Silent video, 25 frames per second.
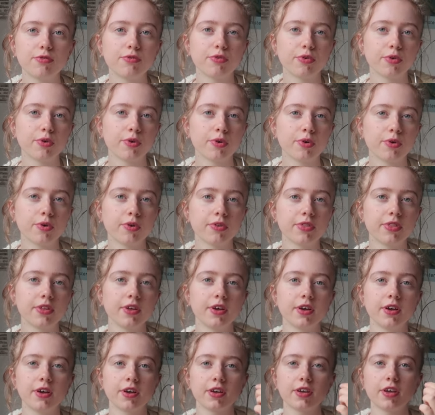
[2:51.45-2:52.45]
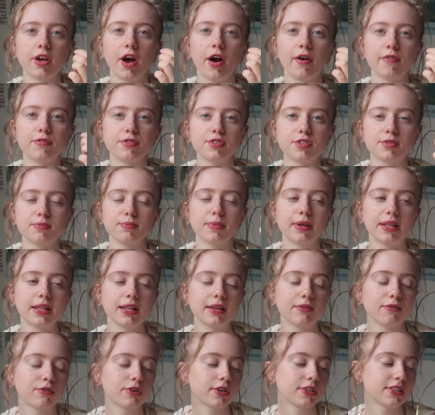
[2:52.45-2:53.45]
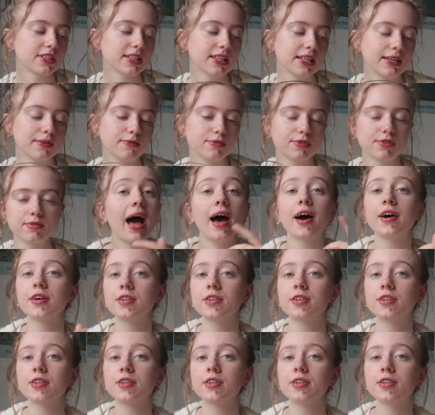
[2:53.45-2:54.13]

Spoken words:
for the cuffs, mainly for the sleeves.